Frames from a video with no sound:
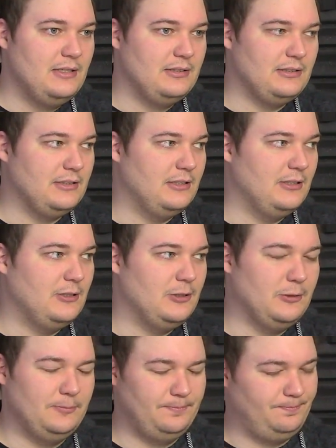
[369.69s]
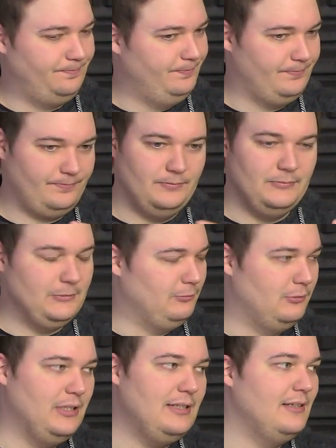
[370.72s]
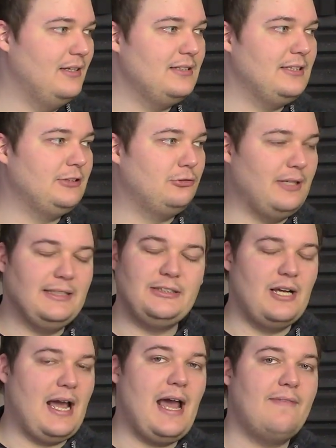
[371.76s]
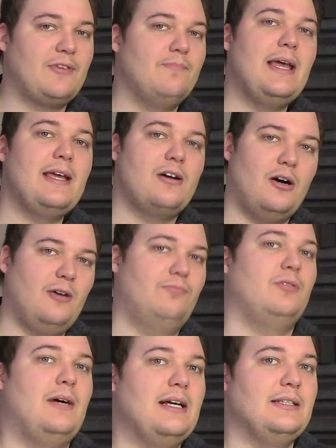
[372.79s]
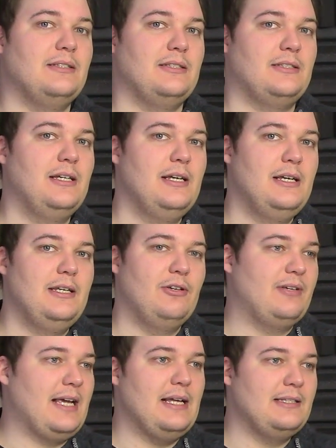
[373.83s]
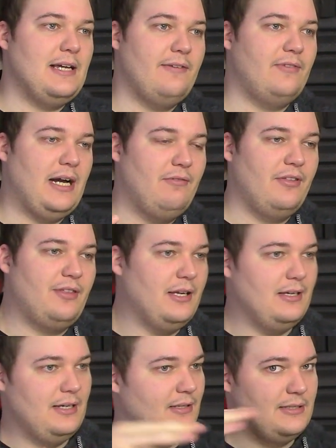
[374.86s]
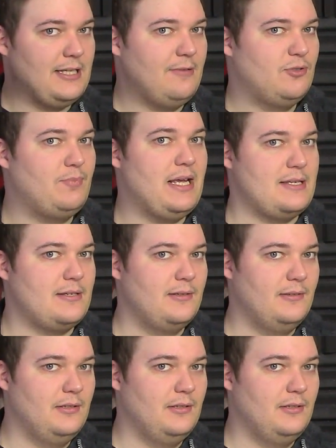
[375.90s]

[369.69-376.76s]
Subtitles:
So really in this situation you have to make compromises. You can't have everything in the same space.